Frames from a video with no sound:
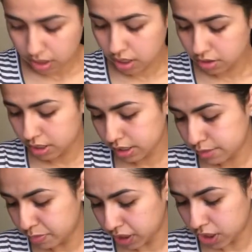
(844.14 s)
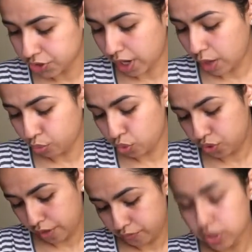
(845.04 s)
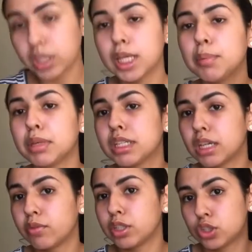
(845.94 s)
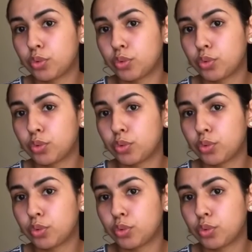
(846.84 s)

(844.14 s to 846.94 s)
And this blush I will definitely be giving